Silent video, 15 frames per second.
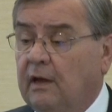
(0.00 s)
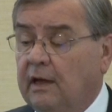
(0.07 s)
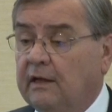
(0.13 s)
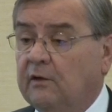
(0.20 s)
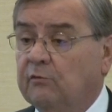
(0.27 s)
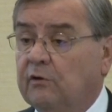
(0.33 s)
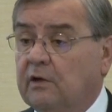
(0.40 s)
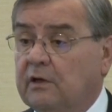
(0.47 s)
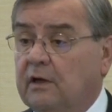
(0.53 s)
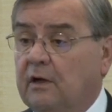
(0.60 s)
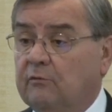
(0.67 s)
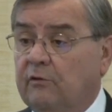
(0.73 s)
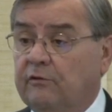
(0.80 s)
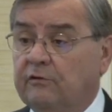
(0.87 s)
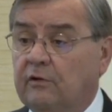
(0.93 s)
And they really
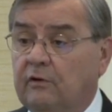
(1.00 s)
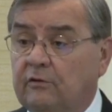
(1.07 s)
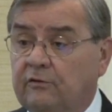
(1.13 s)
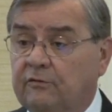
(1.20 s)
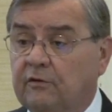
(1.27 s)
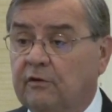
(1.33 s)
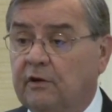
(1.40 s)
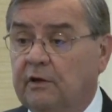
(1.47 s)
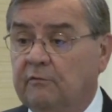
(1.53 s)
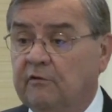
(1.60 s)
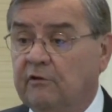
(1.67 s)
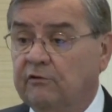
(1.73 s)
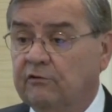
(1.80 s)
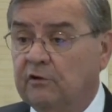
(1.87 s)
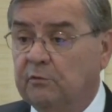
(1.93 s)
got results very,
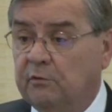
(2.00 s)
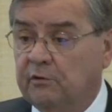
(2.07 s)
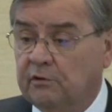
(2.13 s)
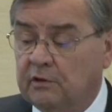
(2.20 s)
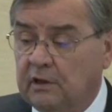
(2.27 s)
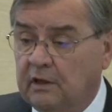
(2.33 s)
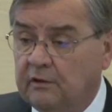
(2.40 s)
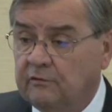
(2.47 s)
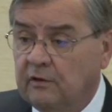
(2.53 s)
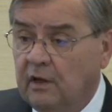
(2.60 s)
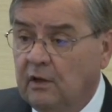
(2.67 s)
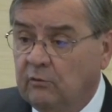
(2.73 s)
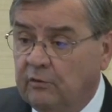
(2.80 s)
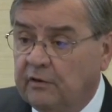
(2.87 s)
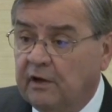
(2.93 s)
very similar to us,
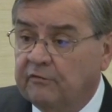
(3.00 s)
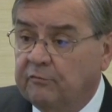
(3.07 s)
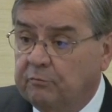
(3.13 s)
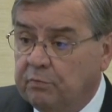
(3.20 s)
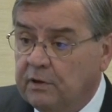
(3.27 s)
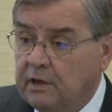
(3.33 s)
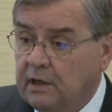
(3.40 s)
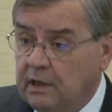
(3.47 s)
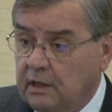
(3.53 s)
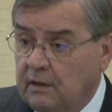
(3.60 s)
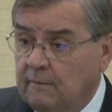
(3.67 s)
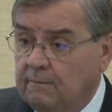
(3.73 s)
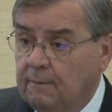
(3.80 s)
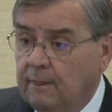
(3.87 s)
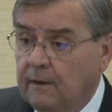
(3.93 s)
with FP
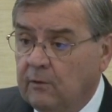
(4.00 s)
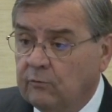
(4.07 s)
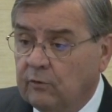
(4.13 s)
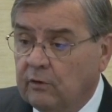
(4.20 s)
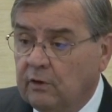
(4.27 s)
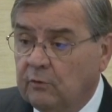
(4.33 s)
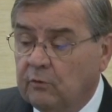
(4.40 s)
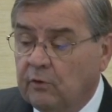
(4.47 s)
really